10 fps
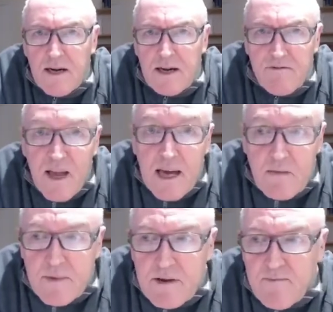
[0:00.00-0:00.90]
inflamed.
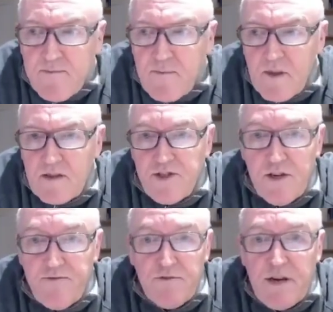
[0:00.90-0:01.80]

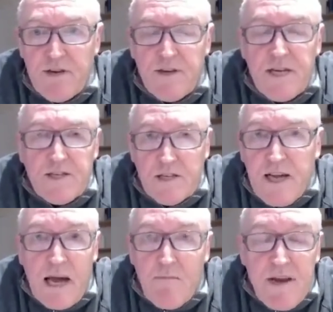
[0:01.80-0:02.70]
For any reason,
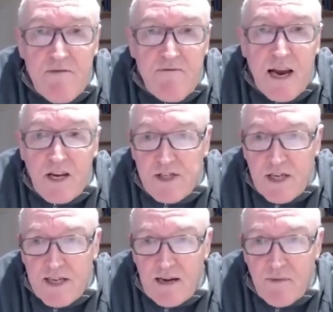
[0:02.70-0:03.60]
it can be infection,
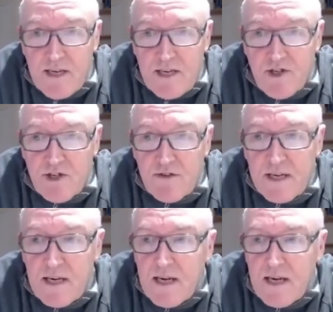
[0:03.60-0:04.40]
it can be injury.